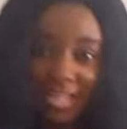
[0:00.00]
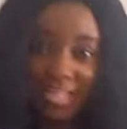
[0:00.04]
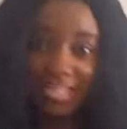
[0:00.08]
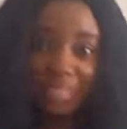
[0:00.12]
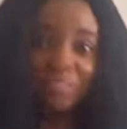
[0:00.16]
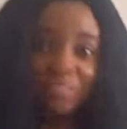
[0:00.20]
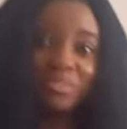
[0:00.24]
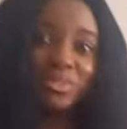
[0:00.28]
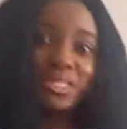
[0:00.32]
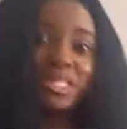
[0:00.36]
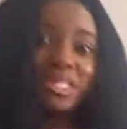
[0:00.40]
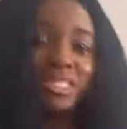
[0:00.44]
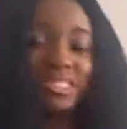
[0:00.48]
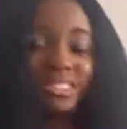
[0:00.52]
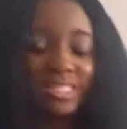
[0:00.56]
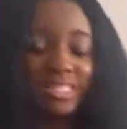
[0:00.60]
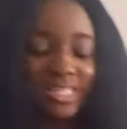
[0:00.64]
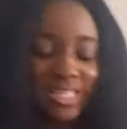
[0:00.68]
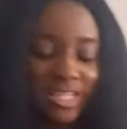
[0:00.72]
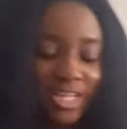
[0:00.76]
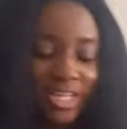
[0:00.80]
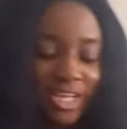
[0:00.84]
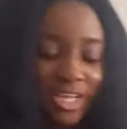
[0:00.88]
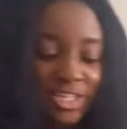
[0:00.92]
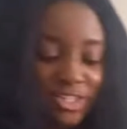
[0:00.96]

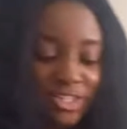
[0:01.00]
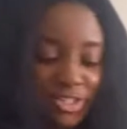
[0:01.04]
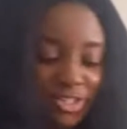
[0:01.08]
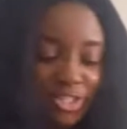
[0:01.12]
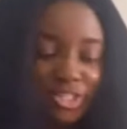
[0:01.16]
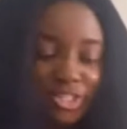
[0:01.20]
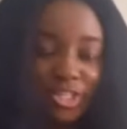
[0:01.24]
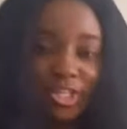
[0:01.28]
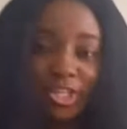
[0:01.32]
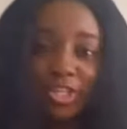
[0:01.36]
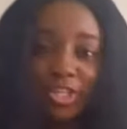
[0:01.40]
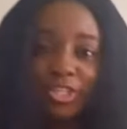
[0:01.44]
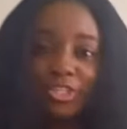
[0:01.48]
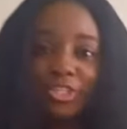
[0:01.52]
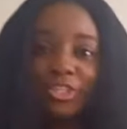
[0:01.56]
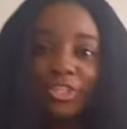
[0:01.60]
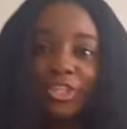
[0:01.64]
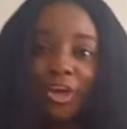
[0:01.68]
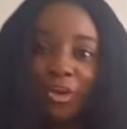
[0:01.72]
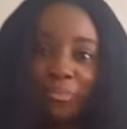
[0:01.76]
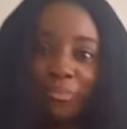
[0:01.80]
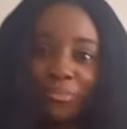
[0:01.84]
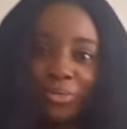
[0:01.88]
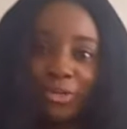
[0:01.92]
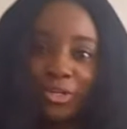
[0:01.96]
inability to
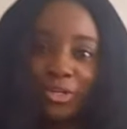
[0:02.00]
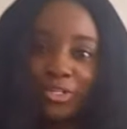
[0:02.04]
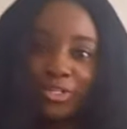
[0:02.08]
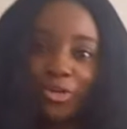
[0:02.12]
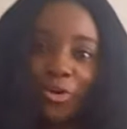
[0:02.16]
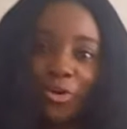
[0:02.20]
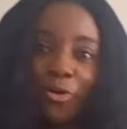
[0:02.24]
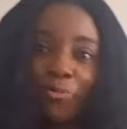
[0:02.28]
learn numbers